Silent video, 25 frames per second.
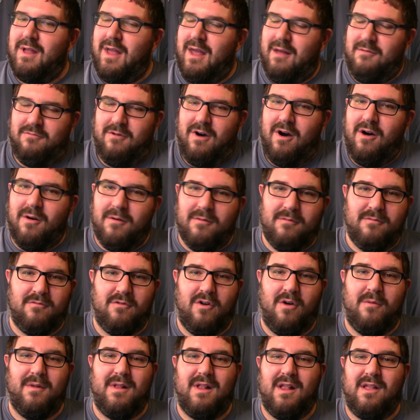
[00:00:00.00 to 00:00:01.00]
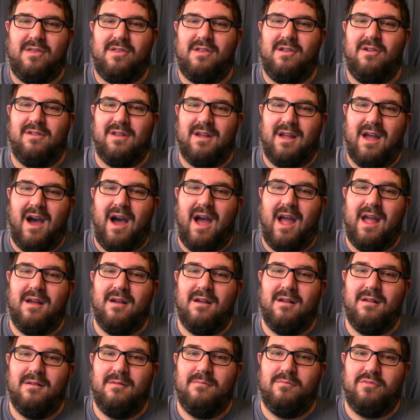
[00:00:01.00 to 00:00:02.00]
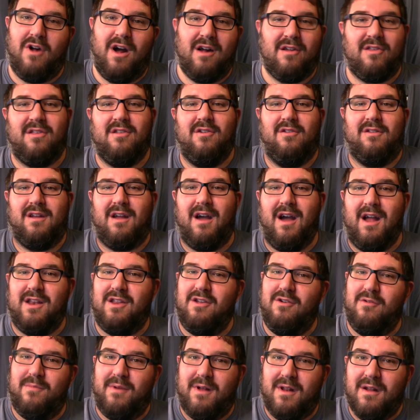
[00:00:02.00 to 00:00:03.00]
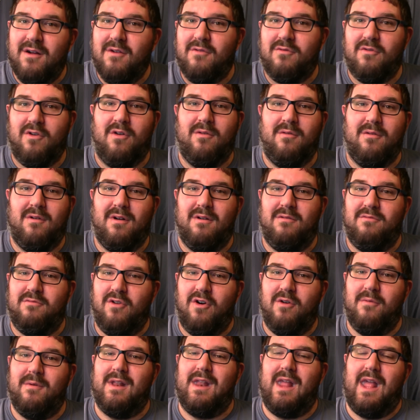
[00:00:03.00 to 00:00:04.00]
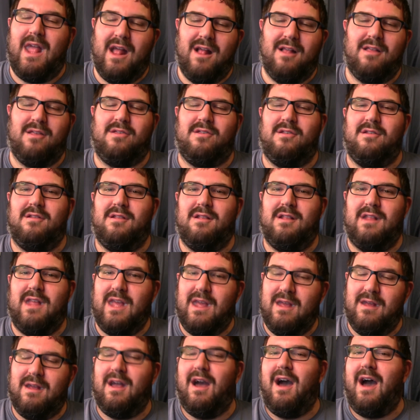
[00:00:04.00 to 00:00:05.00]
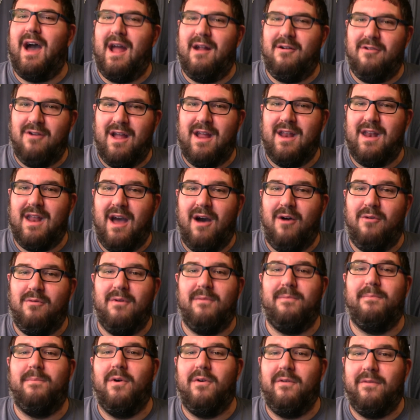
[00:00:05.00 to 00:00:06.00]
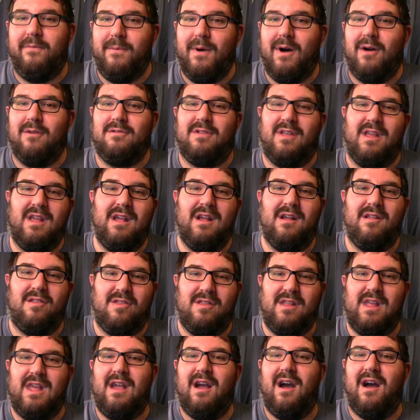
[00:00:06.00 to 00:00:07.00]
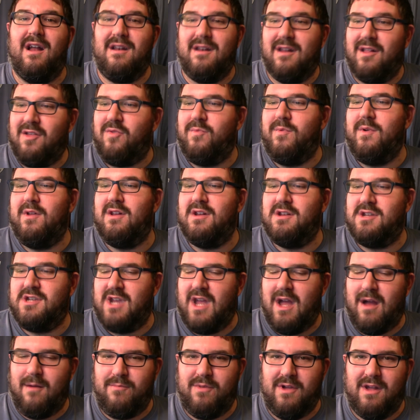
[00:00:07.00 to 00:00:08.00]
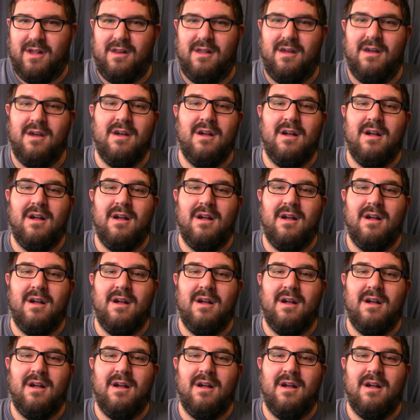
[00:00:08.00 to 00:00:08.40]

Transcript: and well, Roman is still the guy. Brock's still the guy too, but Ro Roman is the guy right now with both belts. He is the undisputed champion